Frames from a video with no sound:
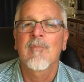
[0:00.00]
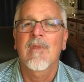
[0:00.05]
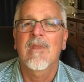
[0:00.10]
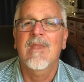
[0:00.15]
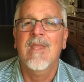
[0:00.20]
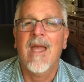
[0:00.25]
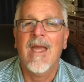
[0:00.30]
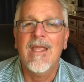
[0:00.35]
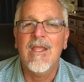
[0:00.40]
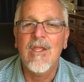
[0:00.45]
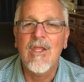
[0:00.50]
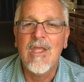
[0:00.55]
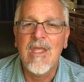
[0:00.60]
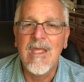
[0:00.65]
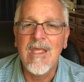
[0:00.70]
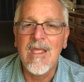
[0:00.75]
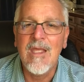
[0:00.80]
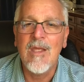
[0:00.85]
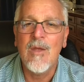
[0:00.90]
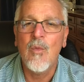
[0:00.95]
that
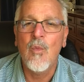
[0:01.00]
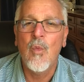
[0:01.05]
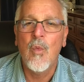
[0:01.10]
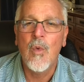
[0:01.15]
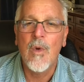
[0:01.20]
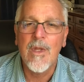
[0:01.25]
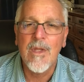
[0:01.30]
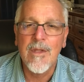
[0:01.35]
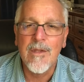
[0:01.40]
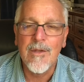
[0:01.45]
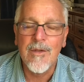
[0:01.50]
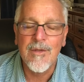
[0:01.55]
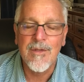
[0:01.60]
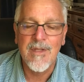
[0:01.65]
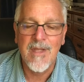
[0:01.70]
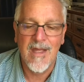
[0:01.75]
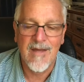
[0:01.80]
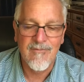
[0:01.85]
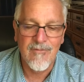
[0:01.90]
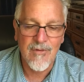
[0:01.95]
he will
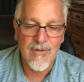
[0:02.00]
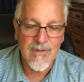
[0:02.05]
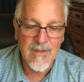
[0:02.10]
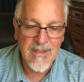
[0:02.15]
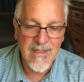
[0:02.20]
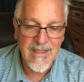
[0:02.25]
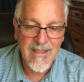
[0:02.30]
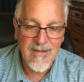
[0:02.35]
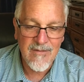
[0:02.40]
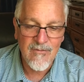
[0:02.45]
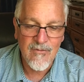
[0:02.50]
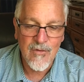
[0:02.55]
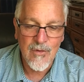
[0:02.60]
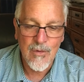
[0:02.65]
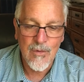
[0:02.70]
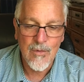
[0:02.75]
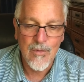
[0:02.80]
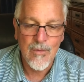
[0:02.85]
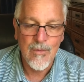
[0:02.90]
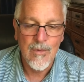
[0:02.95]
never leave
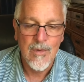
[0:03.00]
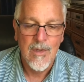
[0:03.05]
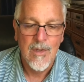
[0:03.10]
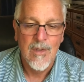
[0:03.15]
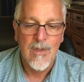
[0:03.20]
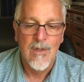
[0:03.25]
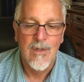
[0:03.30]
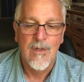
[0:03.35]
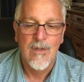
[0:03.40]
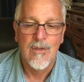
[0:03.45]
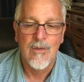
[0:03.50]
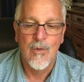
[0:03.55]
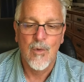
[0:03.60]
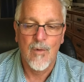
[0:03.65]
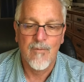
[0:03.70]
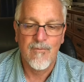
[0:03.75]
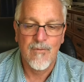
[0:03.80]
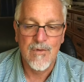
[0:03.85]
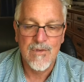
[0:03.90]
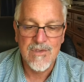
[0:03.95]
you
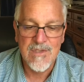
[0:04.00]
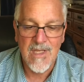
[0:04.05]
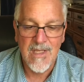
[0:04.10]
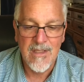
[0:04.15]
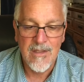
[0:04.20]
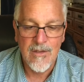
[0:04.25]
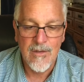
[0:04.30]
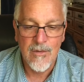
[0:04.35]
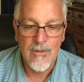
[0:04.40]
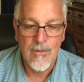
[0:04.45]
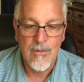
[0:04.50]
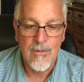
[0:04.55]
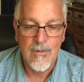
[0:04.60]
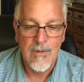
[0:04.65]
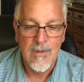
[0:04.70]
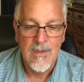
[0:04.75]
nor forsake you.